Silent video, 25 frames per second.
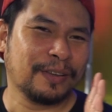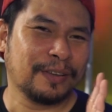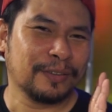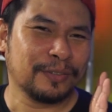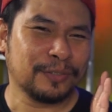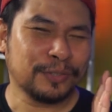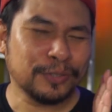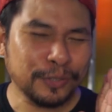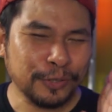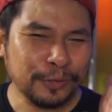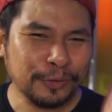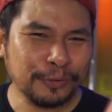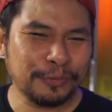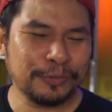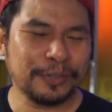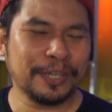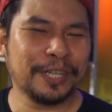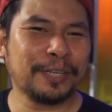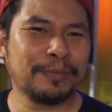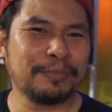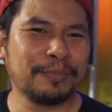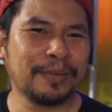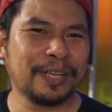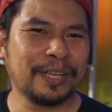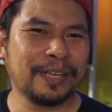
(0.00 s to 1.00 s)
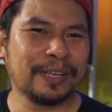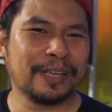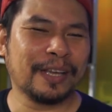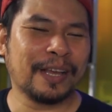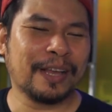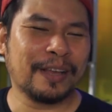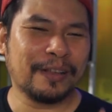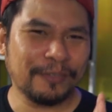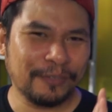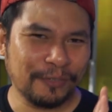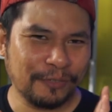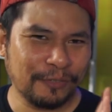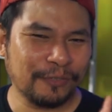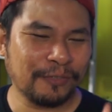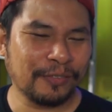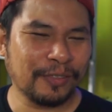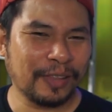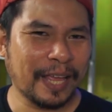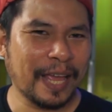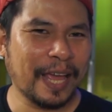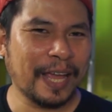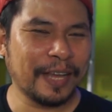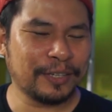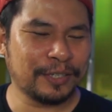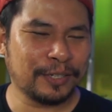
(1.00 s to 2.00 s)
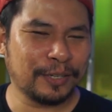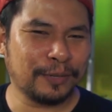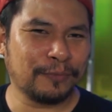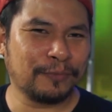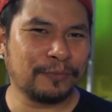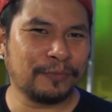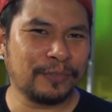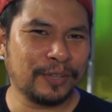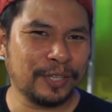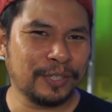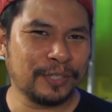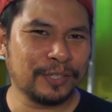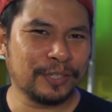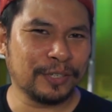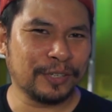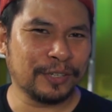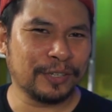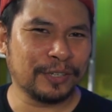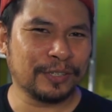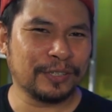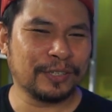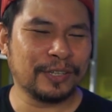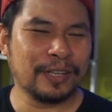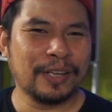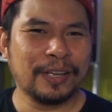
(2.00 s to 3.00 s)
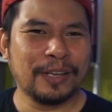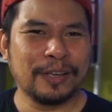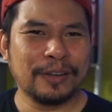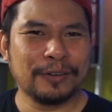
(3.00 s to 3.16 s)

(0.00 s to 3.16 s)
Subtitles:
screaming flagship features,